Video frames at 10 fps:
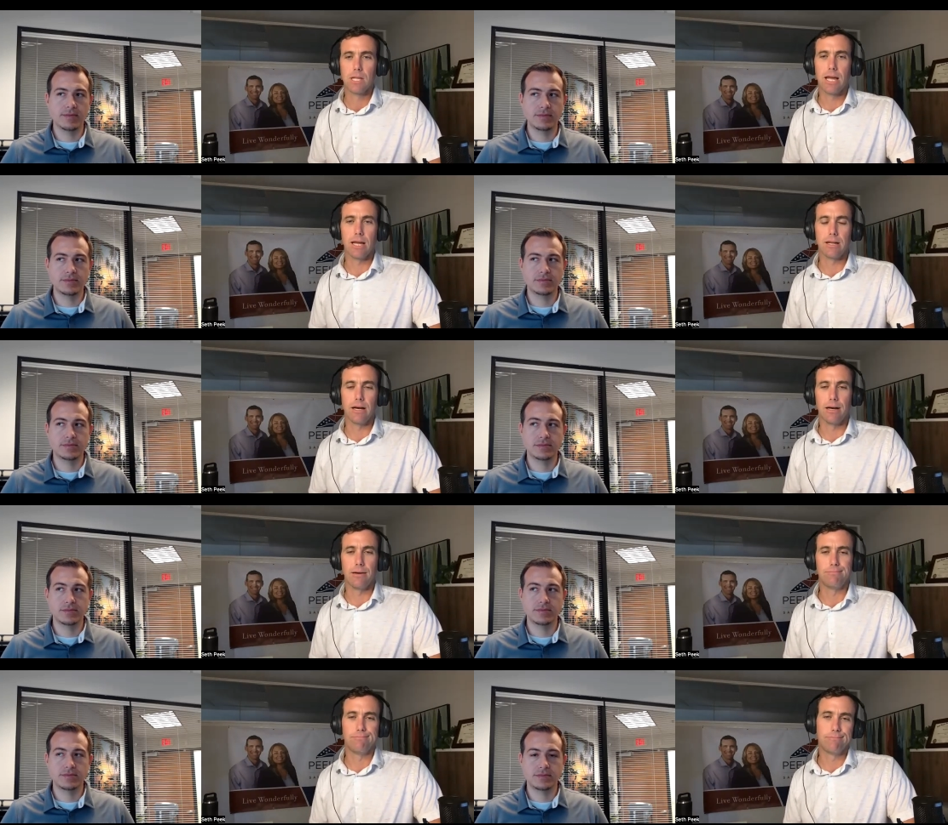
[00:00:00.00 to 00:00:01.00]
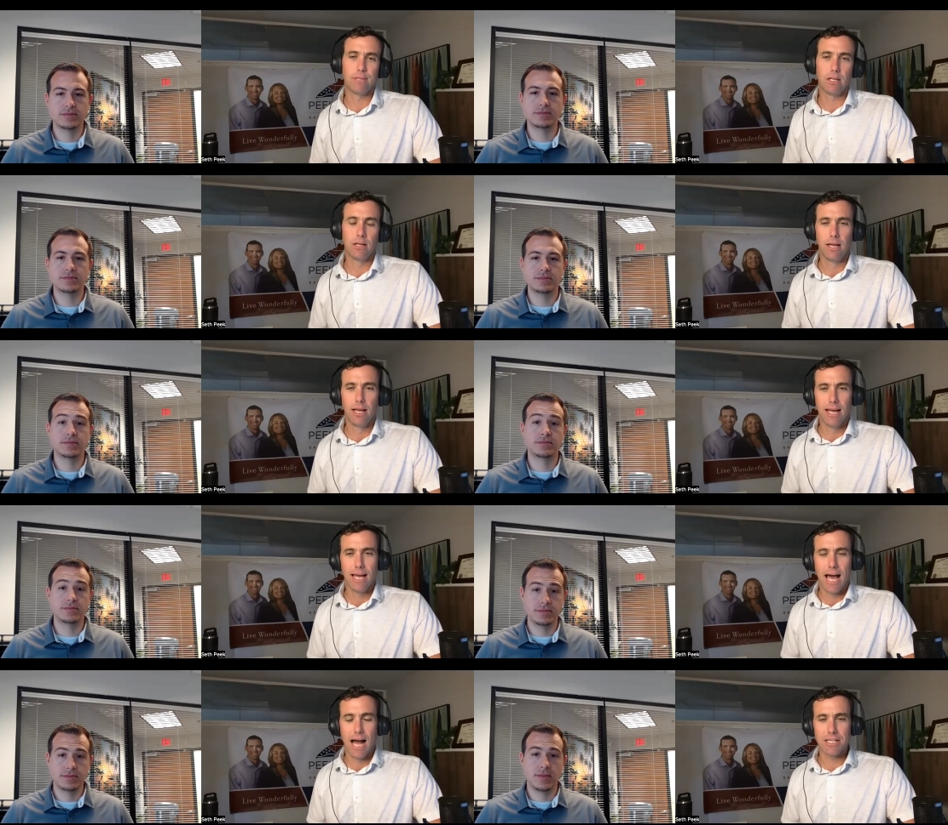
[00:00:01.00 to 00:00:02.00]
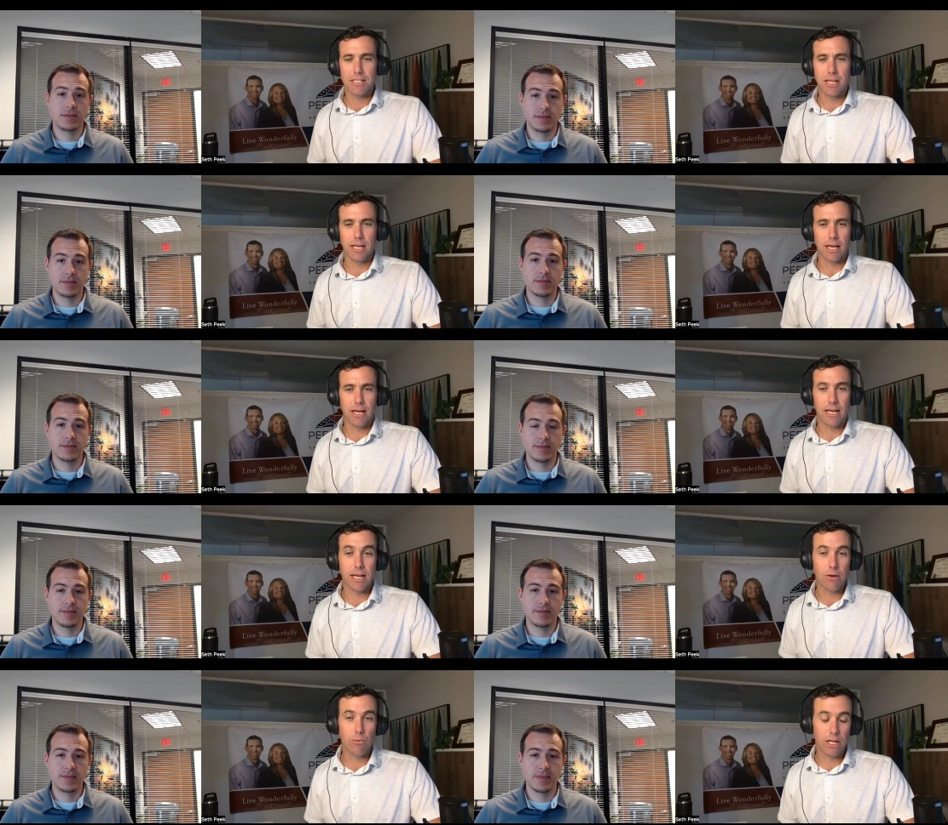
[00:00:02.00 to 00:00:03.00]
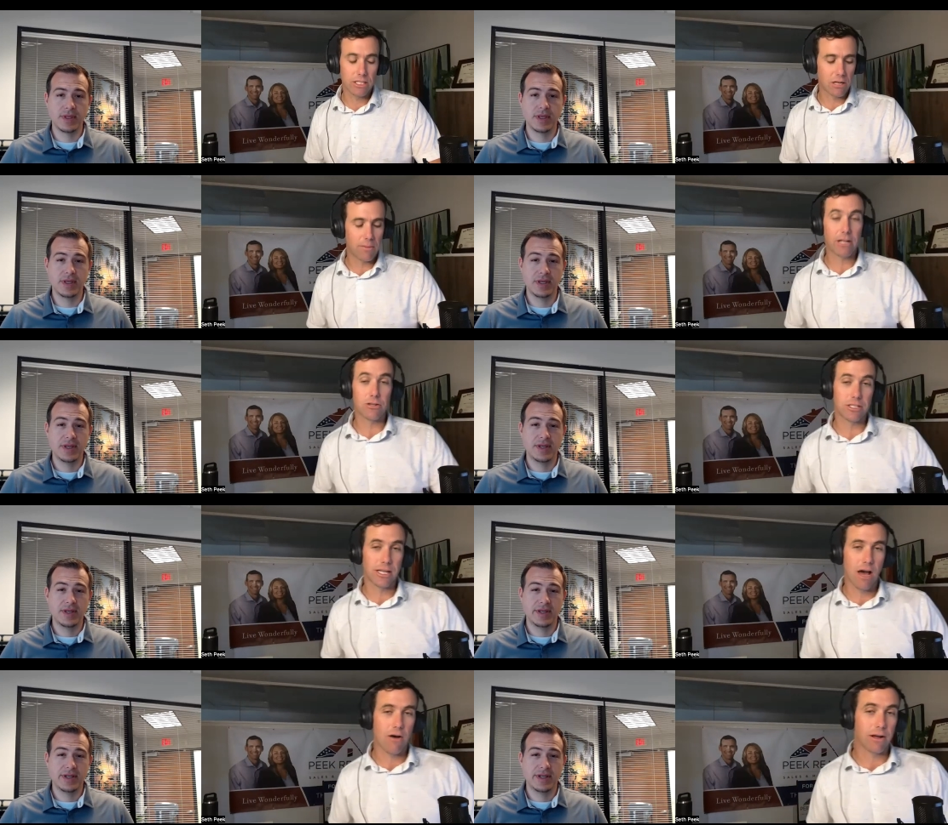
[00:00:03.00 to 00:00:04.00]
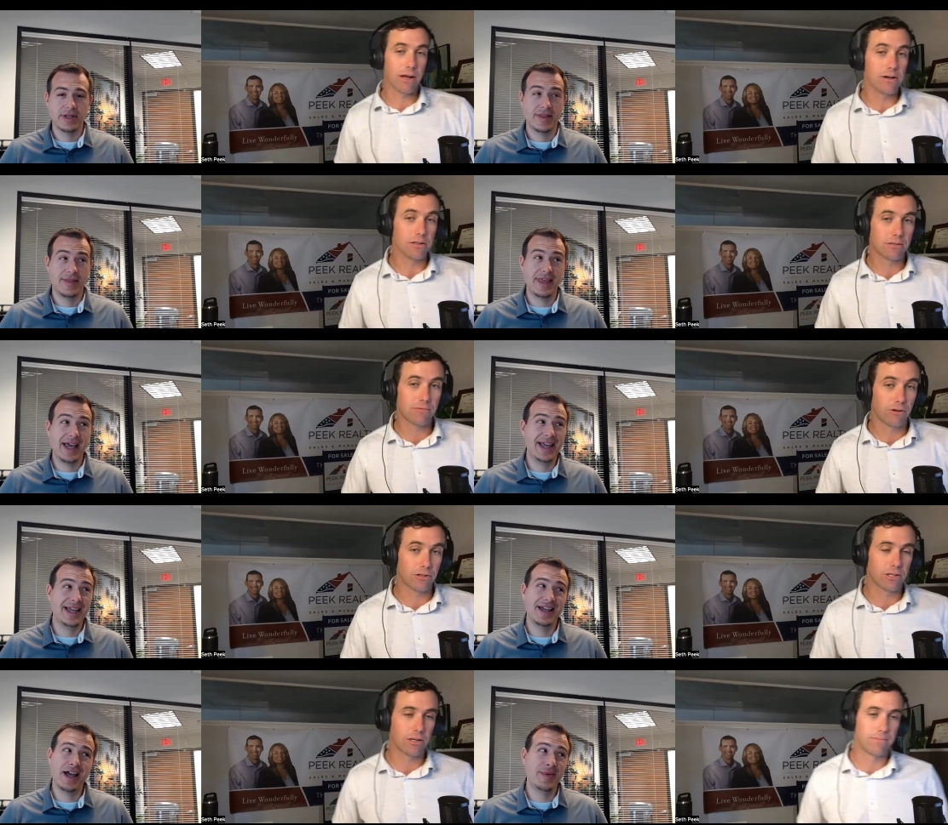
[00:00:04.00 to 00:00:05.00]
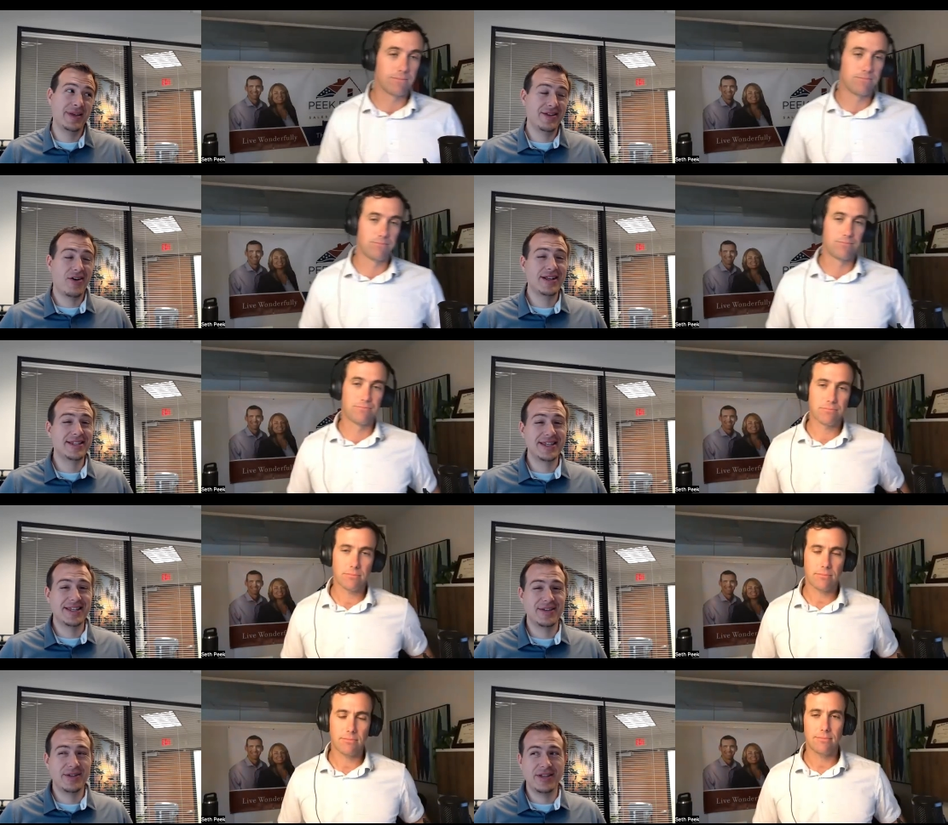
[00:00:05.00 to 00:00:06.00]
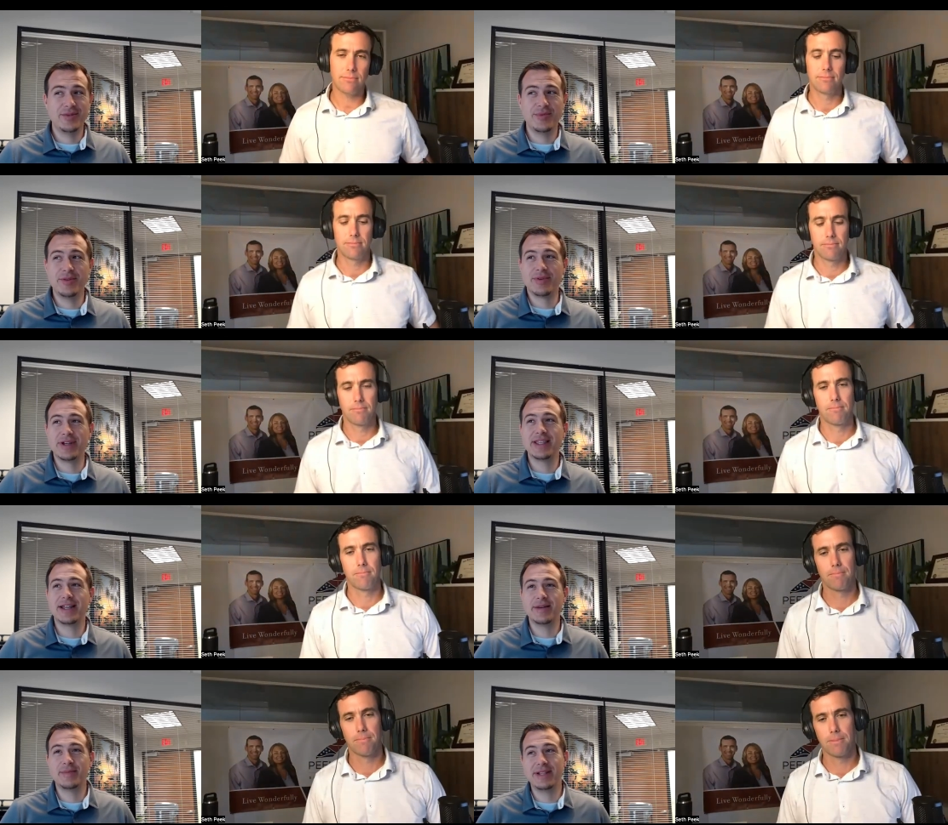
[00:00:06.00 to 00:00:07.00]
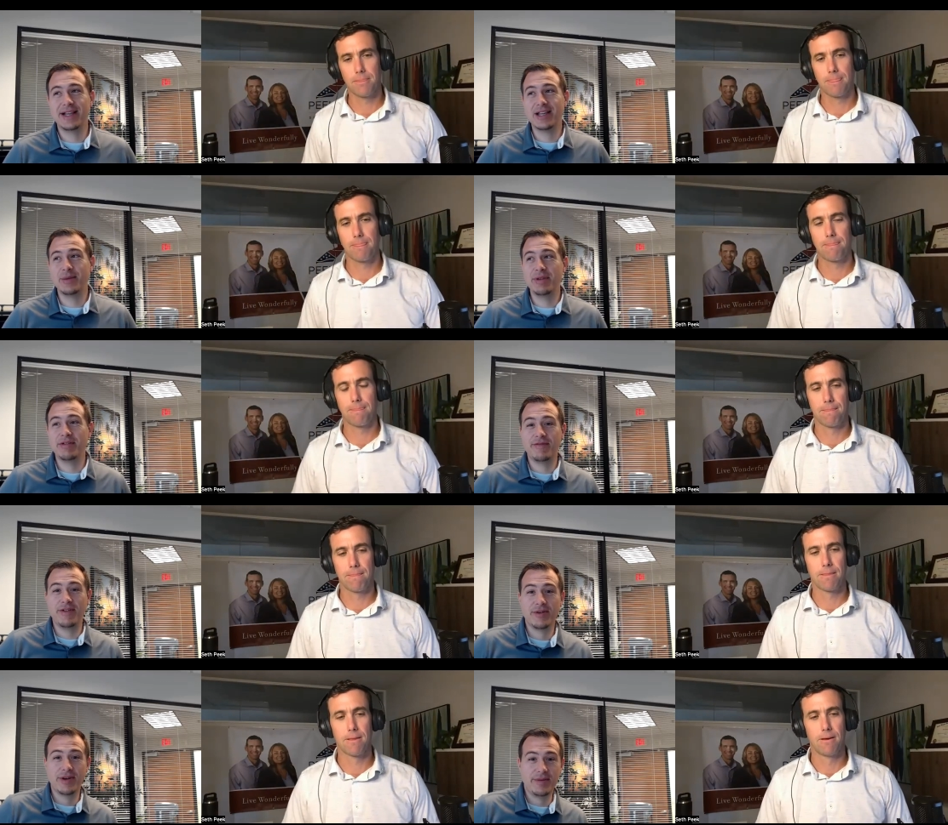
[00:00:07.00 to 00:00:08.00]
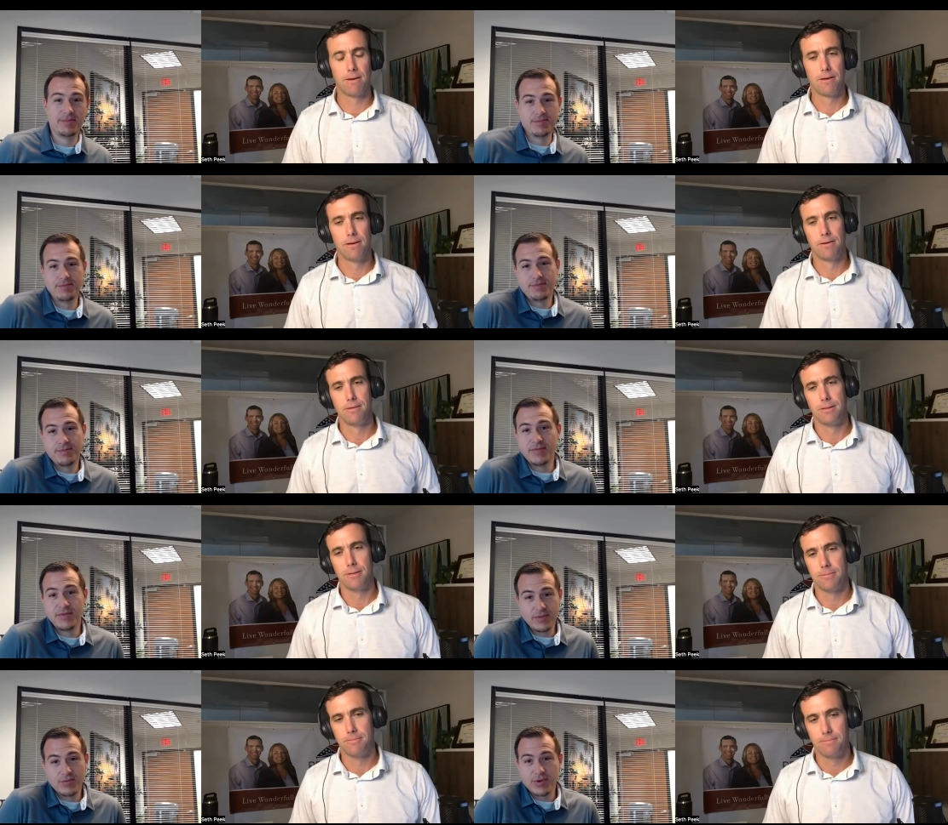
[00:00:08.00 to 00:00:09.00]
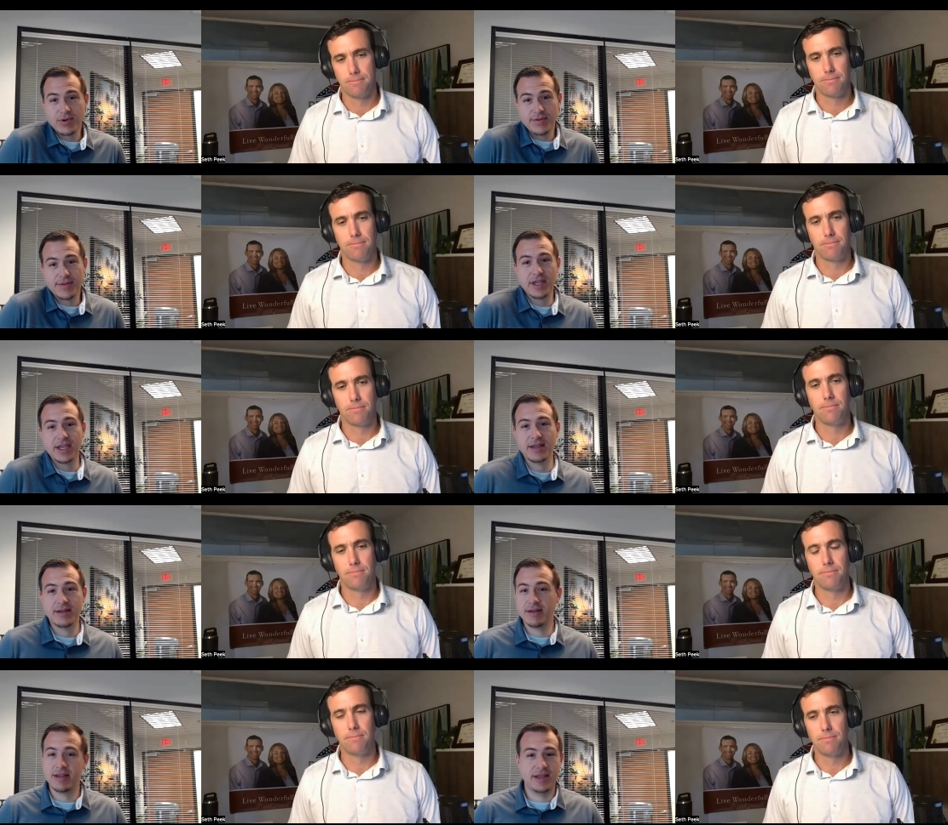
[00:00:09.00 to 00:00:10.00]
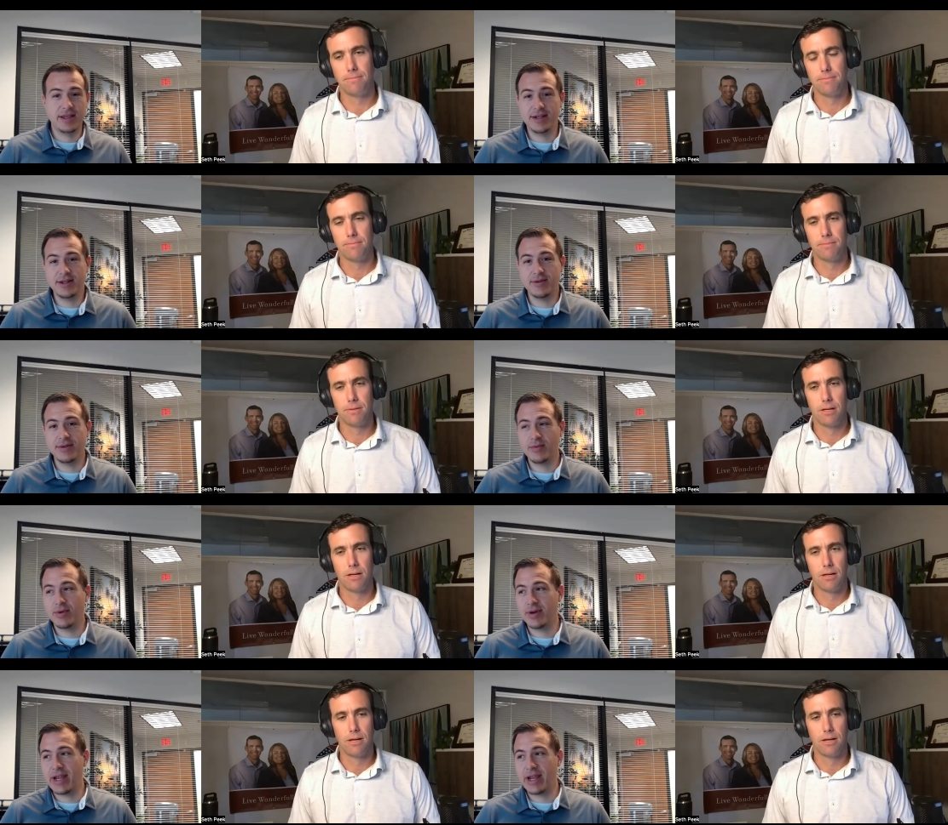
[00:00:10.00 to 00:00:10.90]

Speaker 1: And, uh, I just think uh, it's going to be interesting how it goes that, for sure. I mean,
Speaker 2: honestly, you you bring that up, and that could be a very real thing, you know, where